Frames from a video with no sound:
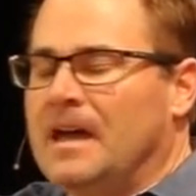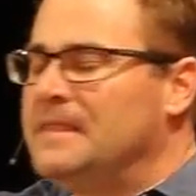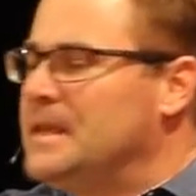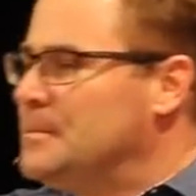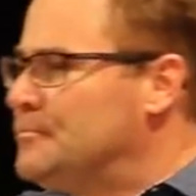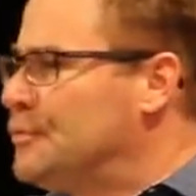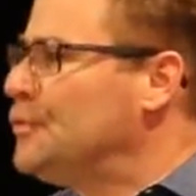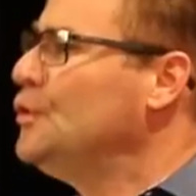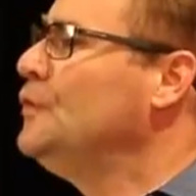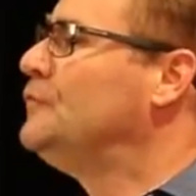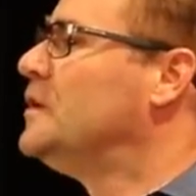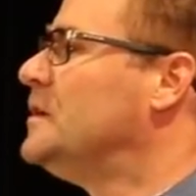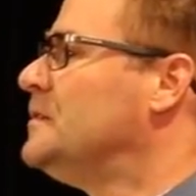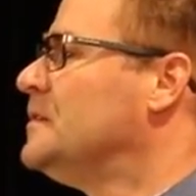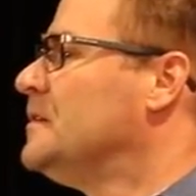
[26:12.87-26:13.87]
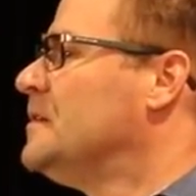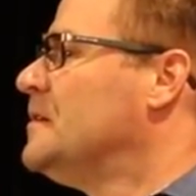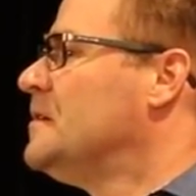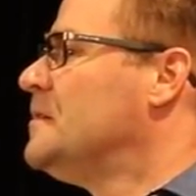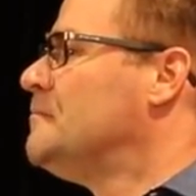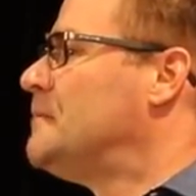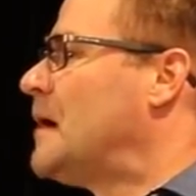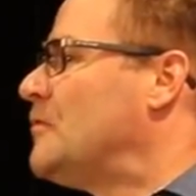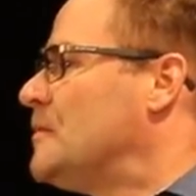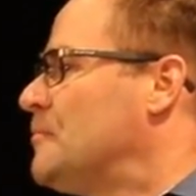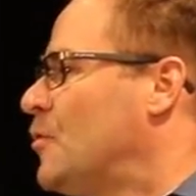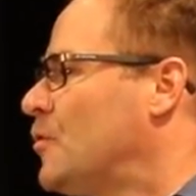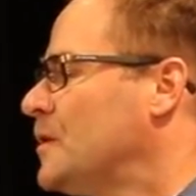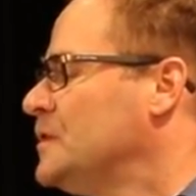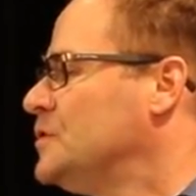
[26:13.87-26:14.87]
And then prove it by
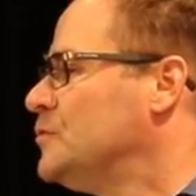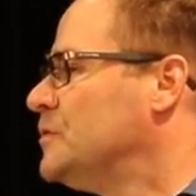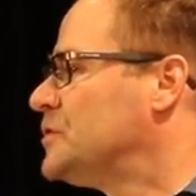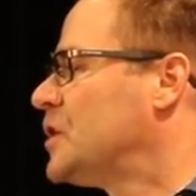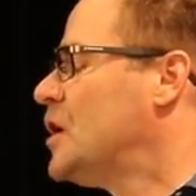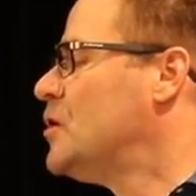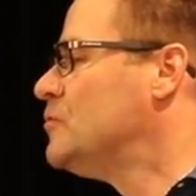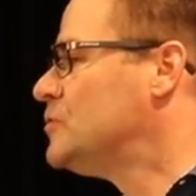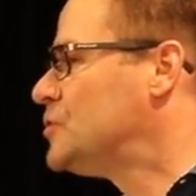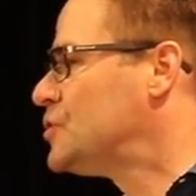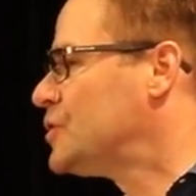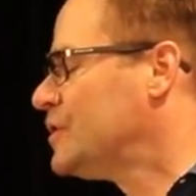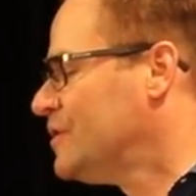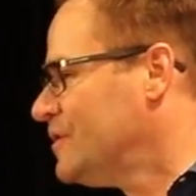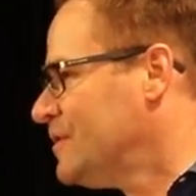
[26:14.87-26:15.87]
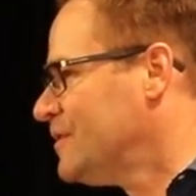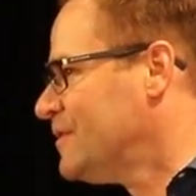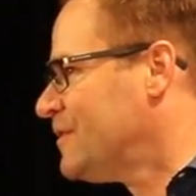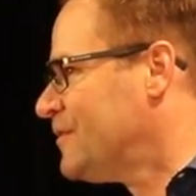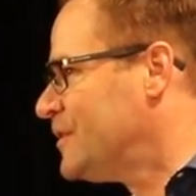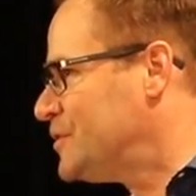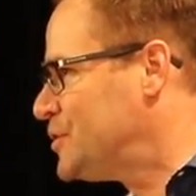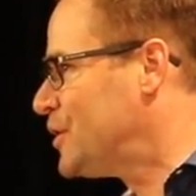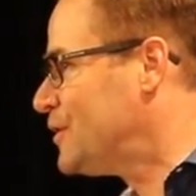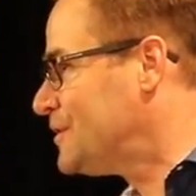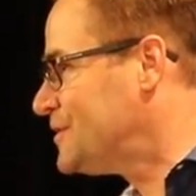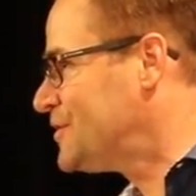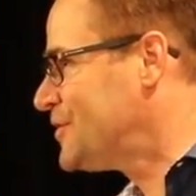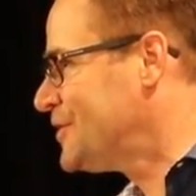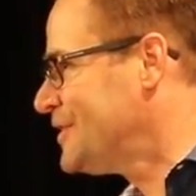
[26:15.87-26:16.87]
reporting to his coach, the
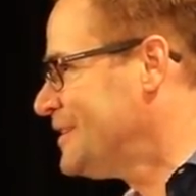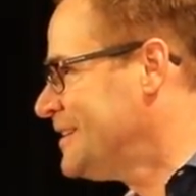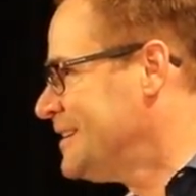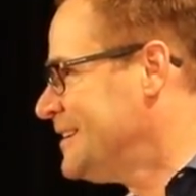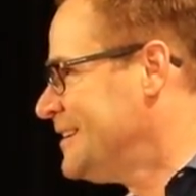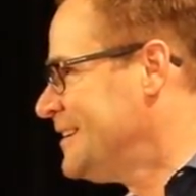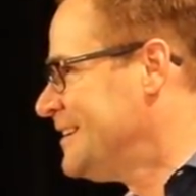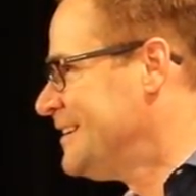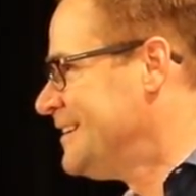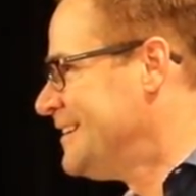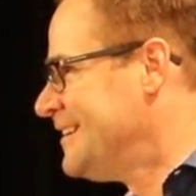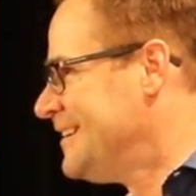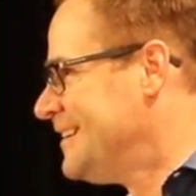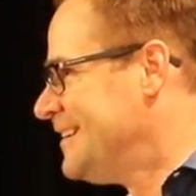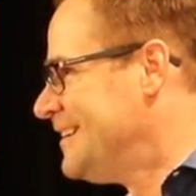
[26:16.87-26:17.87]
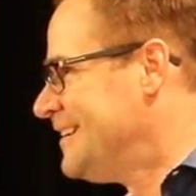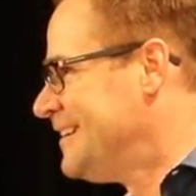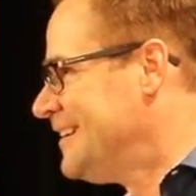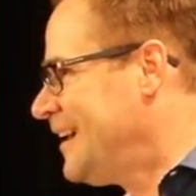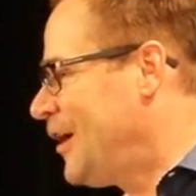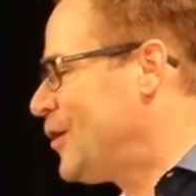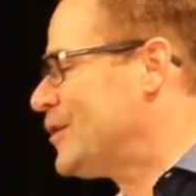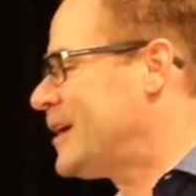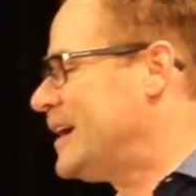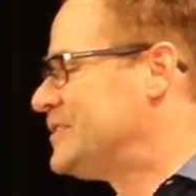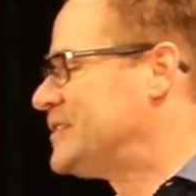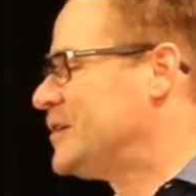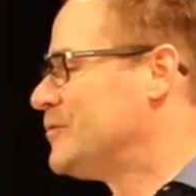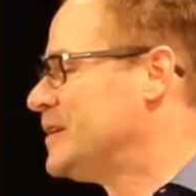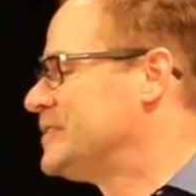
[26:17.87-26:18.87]
church. I heard a
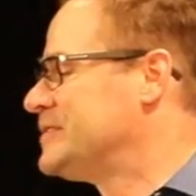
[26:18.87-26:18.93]
guy say